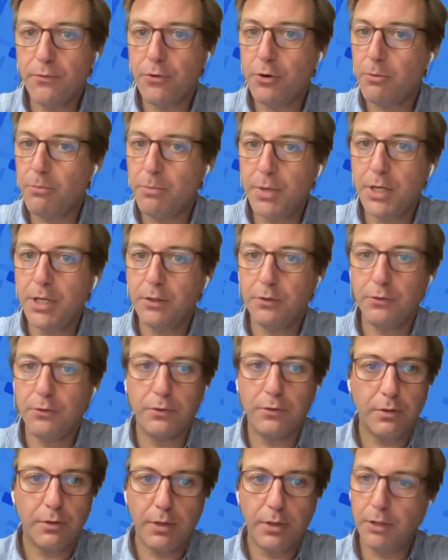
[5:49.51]
for minutes
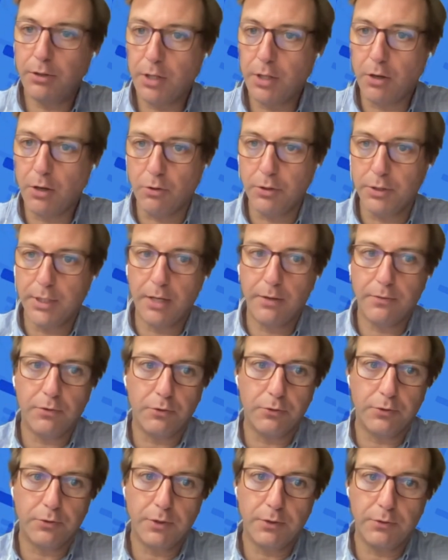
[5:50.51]
in the old
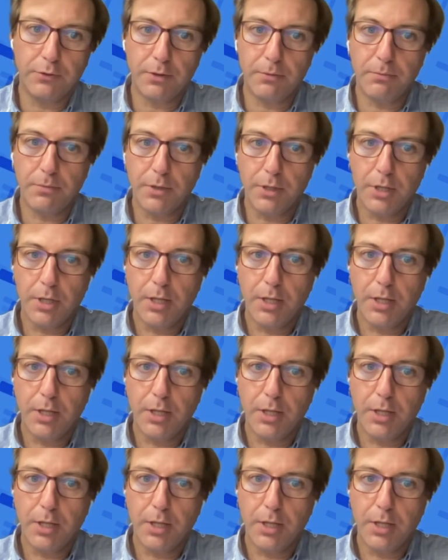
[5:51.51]
telephone system,